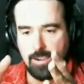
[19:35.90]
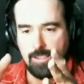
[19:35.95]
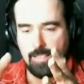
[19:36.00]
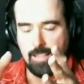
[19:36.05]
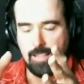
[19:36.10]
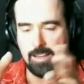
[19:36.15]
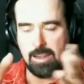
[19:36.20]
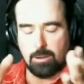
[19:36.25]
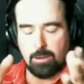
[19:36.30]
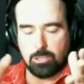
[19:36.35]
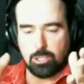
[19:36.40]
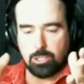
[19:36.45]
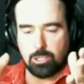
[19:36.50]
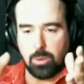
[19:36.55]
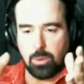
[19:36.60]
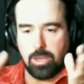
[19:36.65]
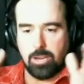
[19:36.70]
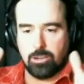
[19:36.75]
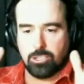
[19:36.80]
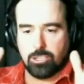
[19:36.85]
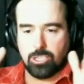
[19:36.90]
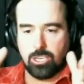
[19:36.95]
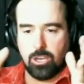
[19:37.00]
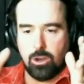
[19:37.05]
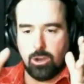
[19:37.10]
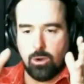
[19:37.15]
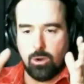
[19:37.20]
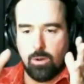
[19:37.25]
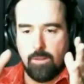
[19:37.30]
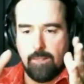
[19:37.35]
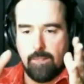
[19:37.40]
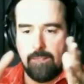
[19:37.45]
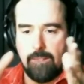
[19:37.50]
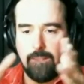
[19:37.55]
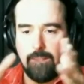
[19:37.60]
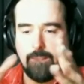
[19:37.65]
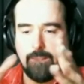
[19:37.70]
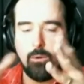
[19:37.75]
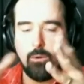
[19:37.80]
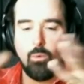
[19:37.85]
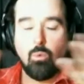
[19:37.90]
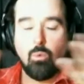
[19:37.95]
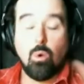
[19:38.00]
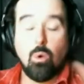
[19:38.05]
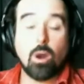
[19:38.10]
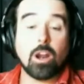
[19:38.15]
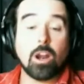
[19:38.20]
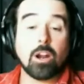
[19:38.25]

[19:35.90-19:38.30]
and that was 3 years ago. What are